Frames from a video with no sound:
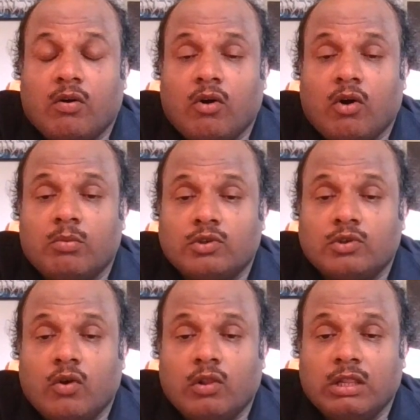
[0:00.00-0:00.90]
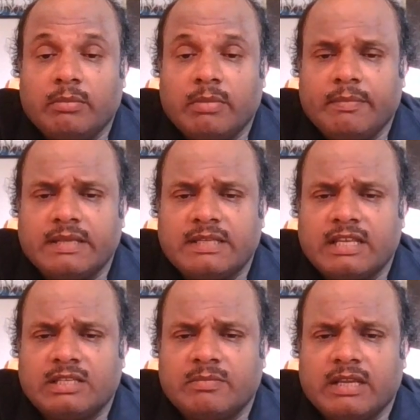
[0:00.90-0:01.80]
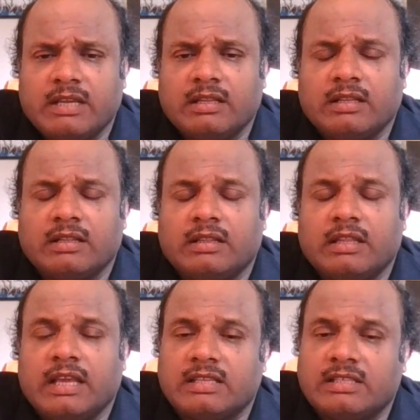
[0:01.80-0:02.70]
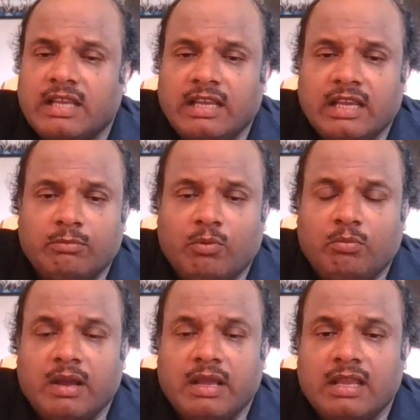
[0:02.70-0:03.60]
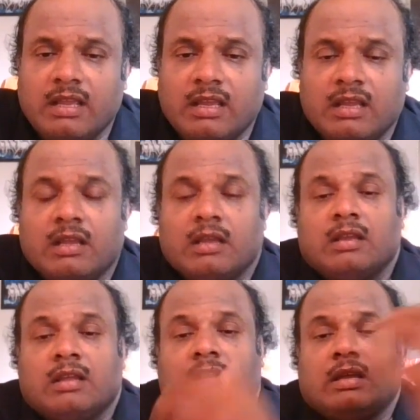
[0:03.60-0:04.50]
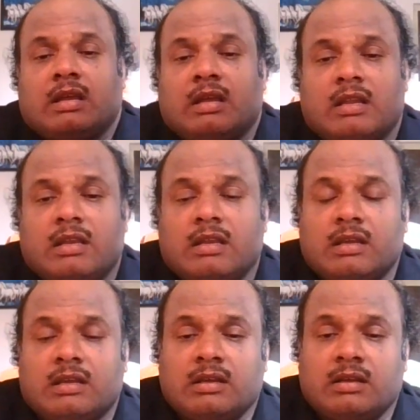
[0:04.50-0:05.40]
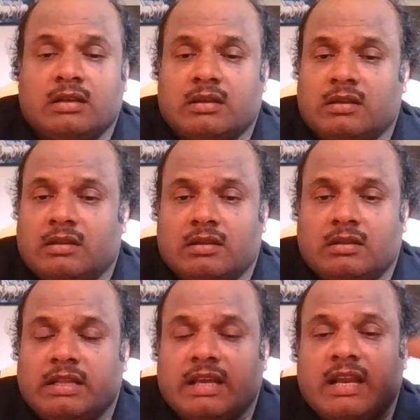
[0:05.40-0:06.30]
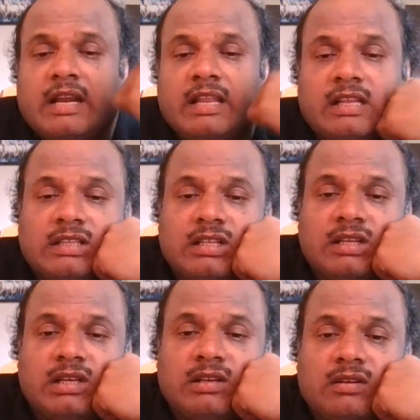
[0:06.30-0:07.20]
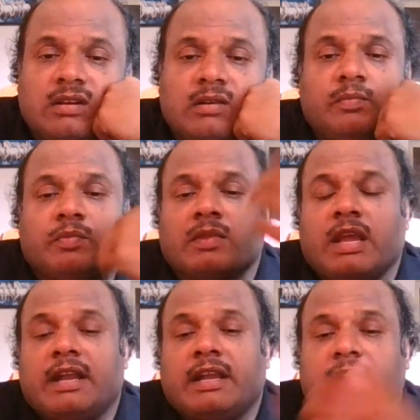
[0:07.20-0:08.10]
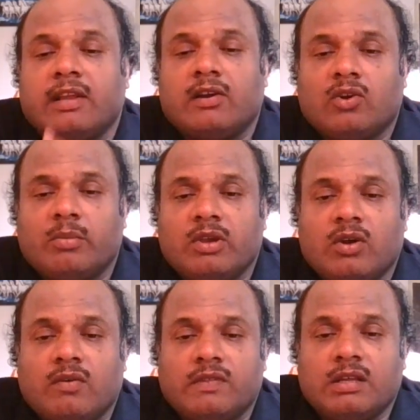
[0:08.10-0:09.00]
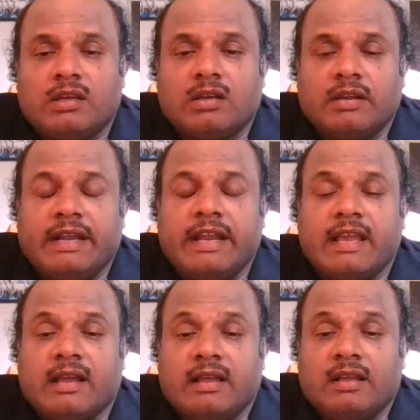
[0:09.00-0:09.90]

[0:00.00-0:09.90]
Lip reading: Almost all the big businessmen, they are staying in Mumbai, and they are handling the entire economy of the India.